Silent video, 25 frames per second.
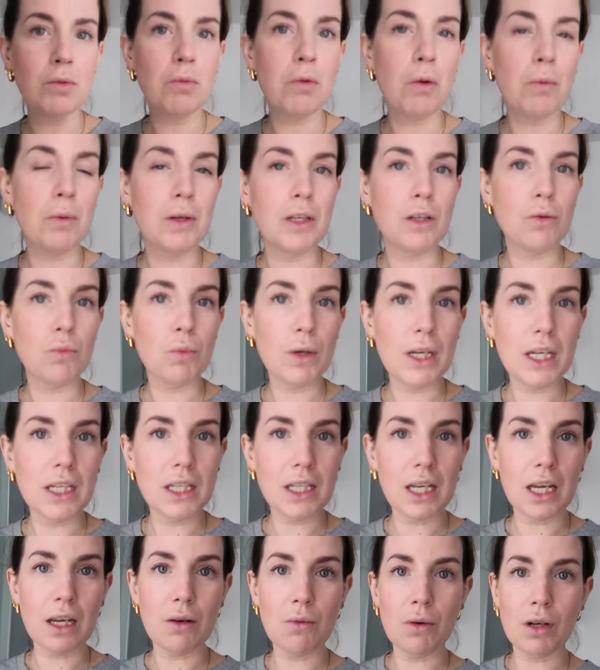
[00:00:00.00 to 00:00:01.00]
to pop into
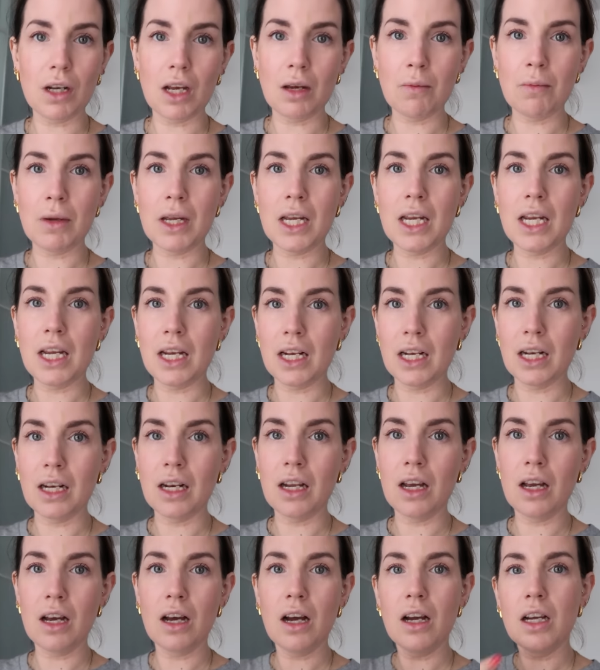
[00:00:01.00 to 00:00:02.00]
Weekday when I'm
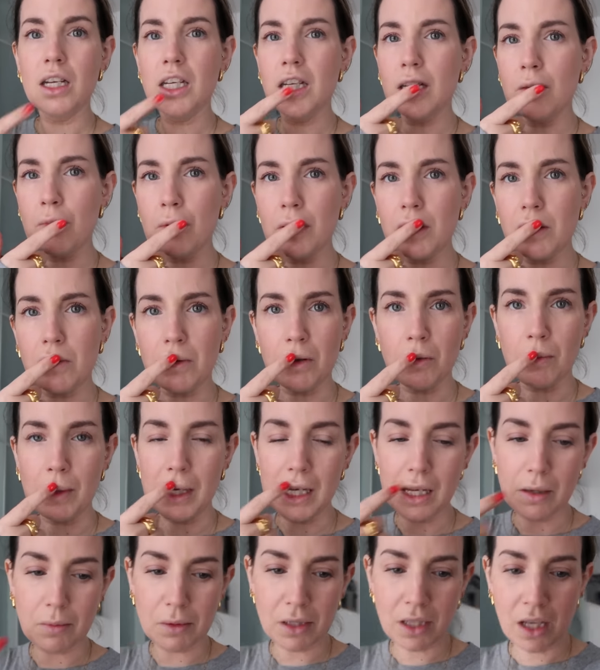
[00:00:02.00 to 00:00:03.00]
in, I need to put something on
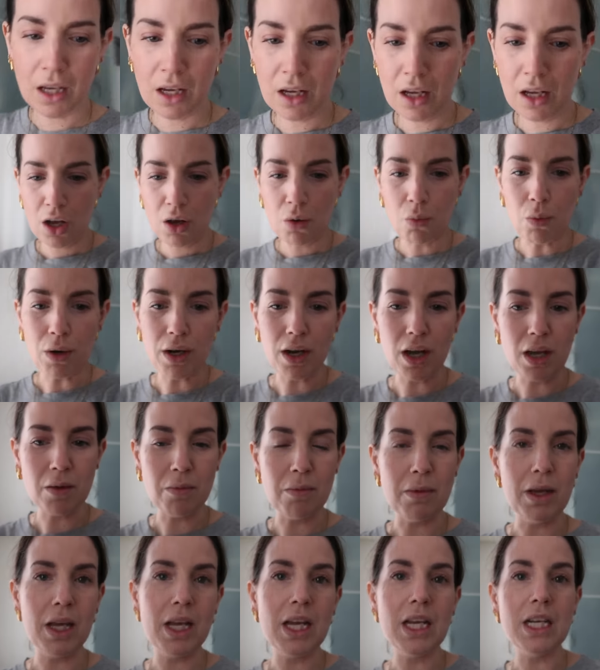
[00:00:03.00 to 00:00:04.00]
my lips, when
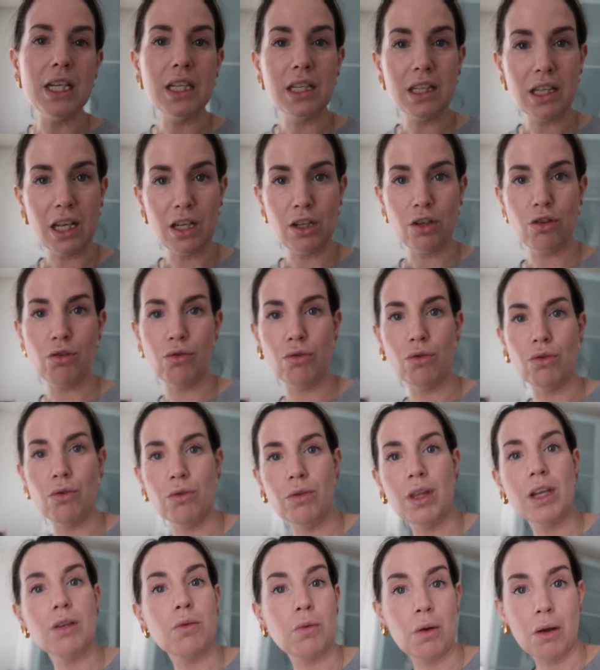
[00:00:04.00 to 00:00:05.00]
I'm in
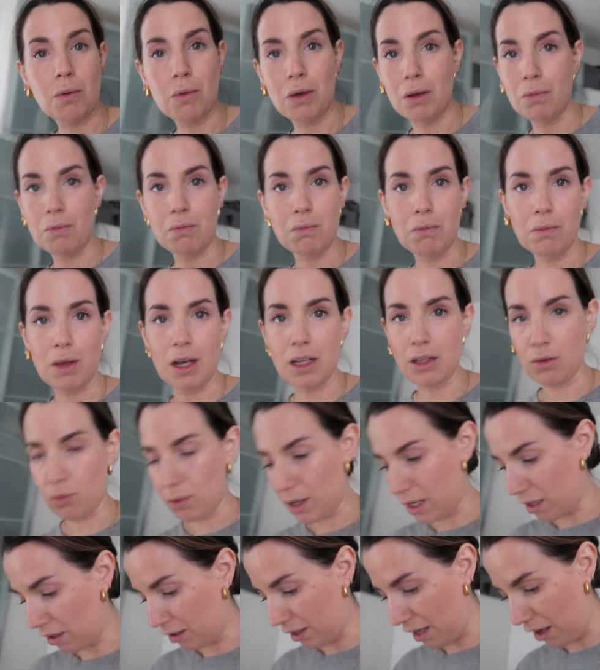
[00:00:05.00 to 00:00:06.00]
Central. That's where we're, that's
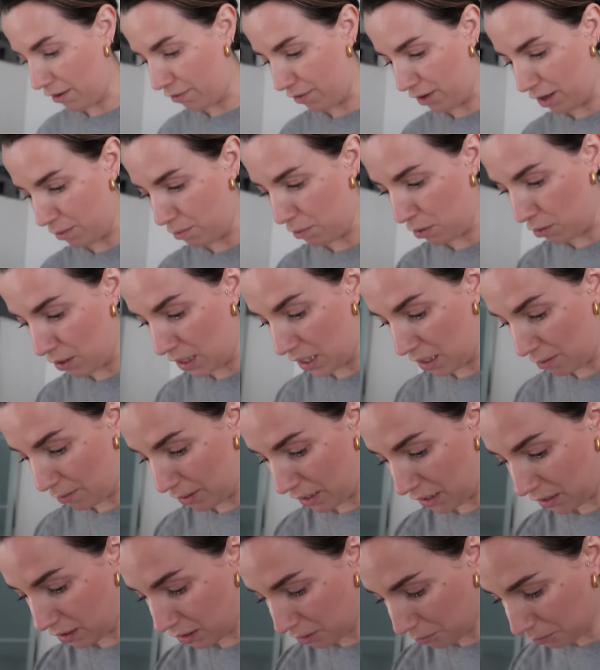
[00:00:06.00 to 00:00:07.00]
where Cafe
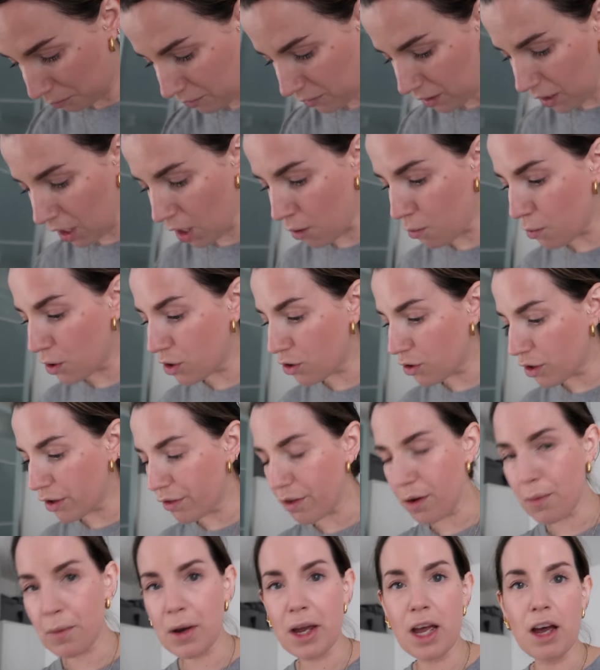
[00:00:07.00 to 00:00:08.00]
Bohème is. I'm wondering
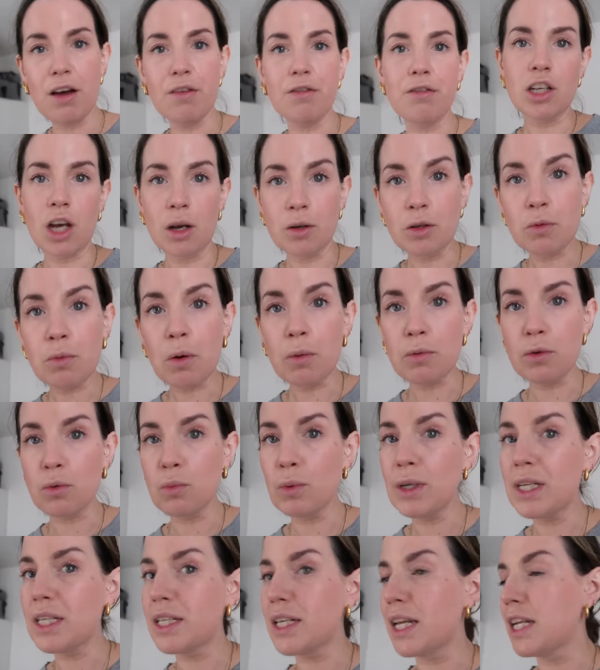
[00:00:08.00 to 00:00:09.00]
if I might have time to pop to
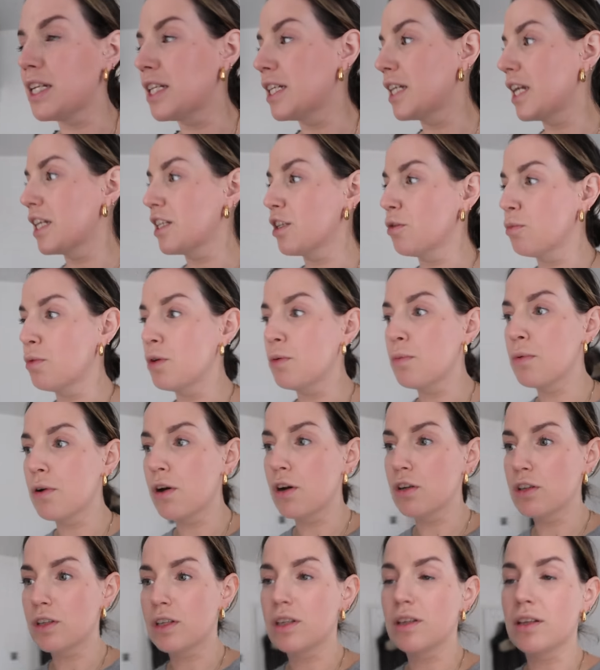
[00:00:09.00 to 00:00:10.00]
Weekday to get some new
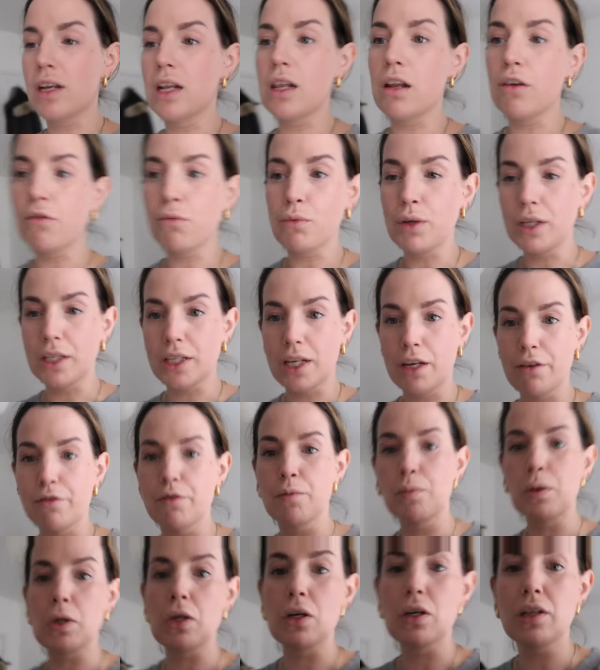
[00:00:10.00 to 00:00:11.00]
bras, because I love Weekday
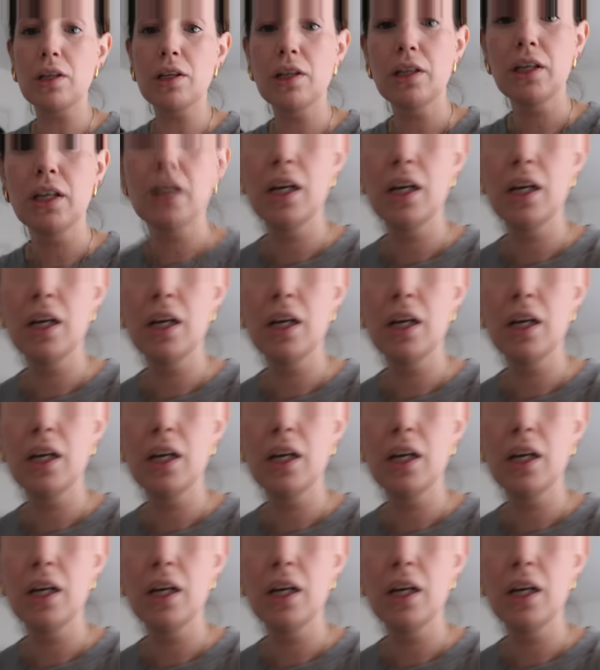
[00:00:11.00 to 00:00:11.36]
for bras.